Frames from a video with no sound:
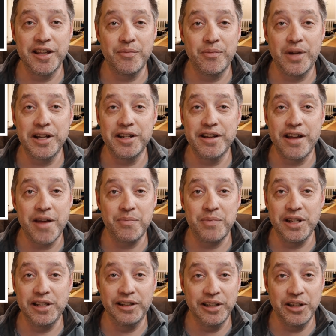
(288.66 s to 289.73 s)
that might not
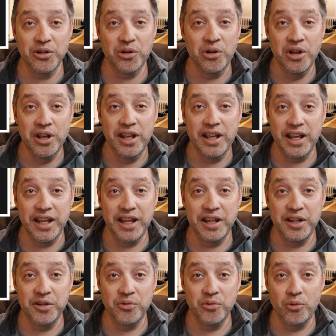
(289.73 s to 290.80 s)
be legal
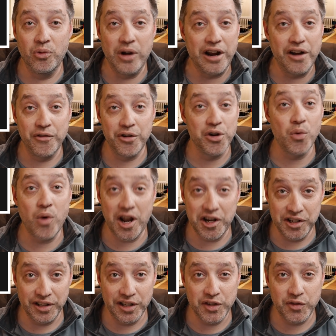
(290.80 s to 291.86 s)
in wherever you're
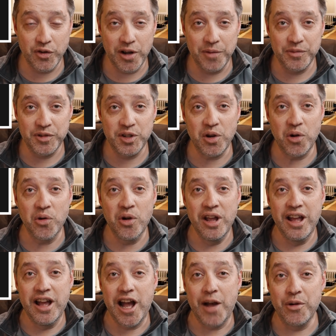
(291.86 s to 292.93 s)
watching this from. So
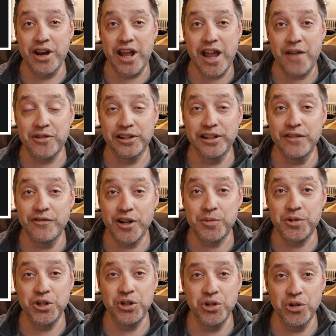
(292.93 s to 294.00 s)
I'm going to have to leave it
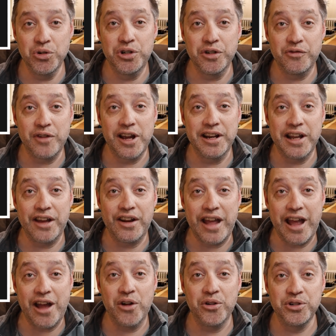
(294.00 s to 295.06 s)
up to you to find out
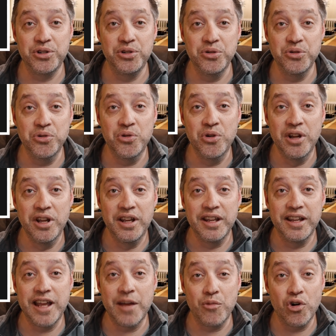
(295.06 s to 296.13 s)
how to
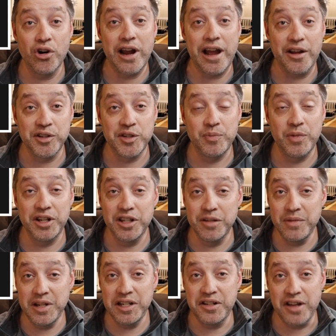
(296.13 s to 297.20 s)
get more outs. But in the
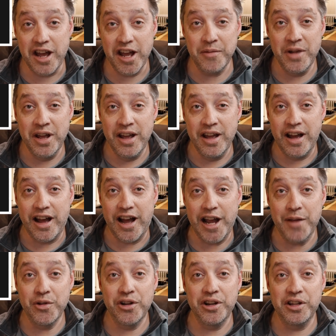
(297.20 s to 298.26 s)
meantime,
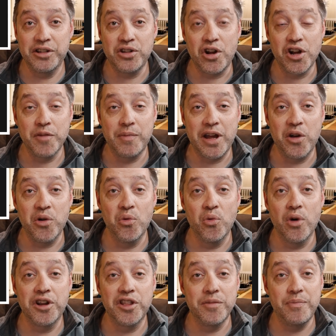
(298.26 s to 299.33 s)
I'm going to talk about
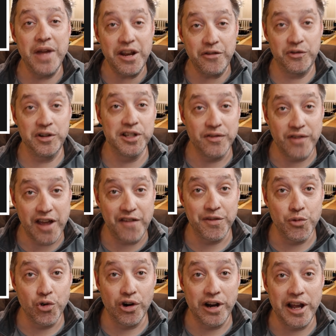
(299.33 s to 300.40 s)
what are the benefits of
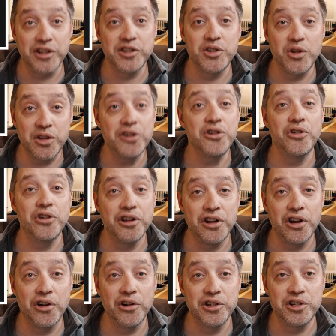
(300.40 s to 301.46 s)
having more outs so that you're
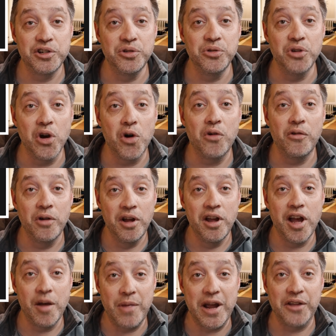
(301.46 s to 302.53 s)
encouraged to go
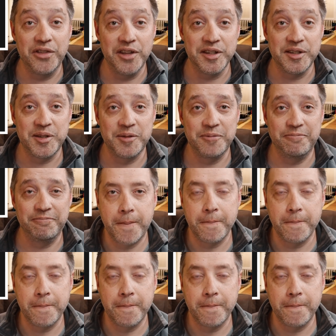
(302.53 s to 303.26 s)
about this.